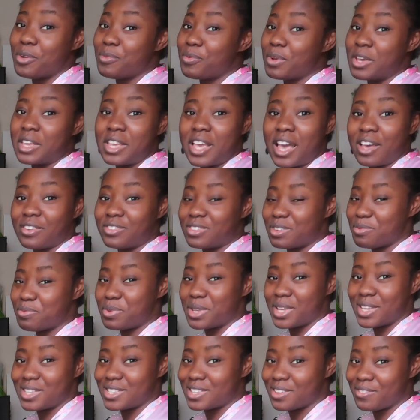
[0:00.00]
But you have to
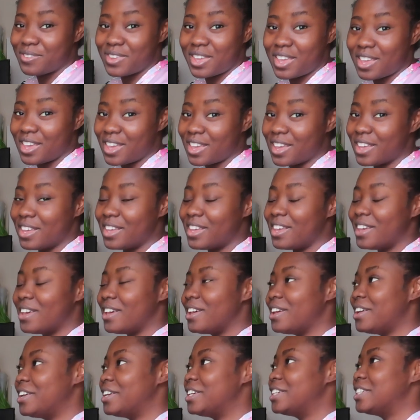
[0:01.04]
persevere.
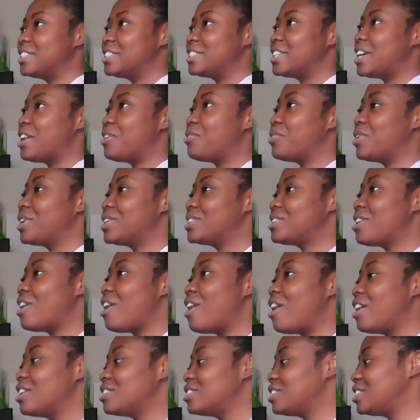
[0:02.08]
So I worked
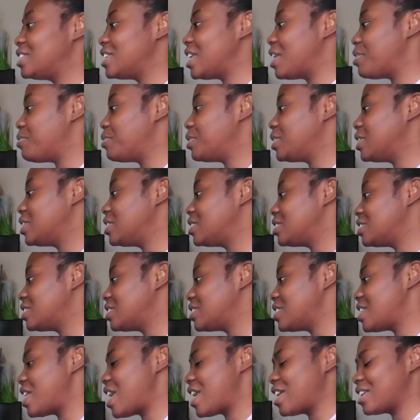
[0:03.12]
hard on them and then
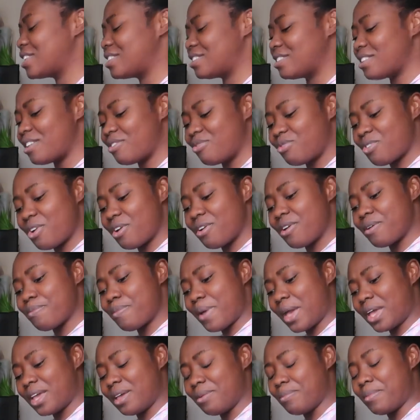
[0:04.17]
it's like, they throw it
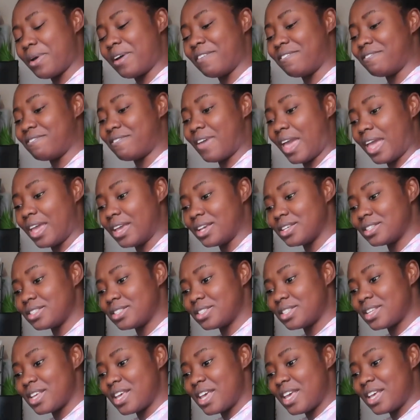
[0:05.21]
back in my
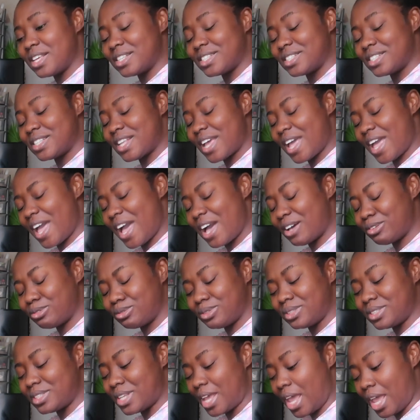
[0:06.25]
face? Say, like, how
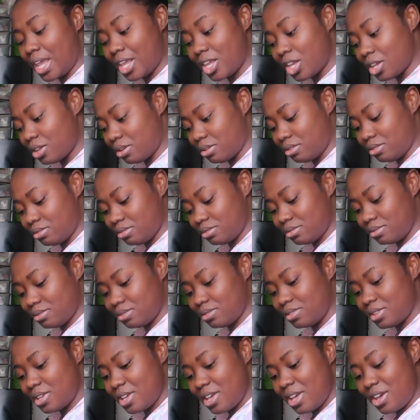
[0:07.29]
dare you?
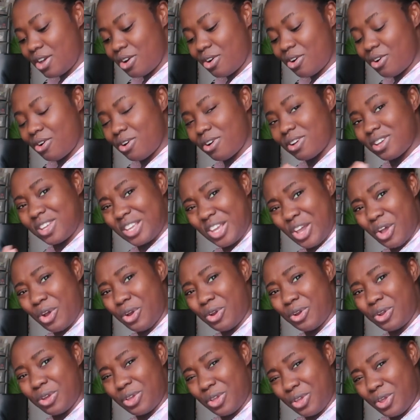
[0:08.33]

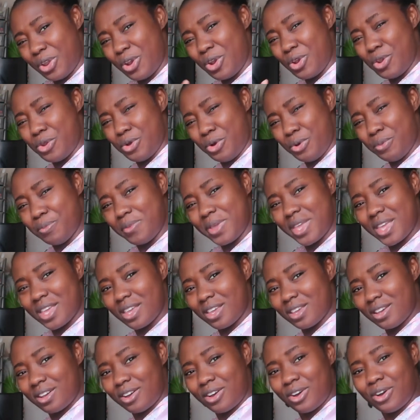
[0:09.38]
You know me?
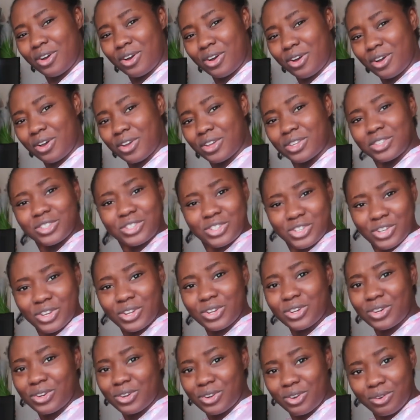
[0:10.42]
Do you
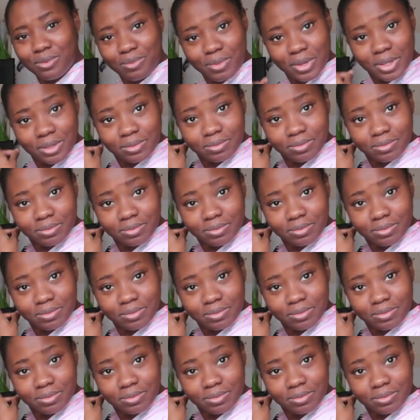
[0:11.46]
know me?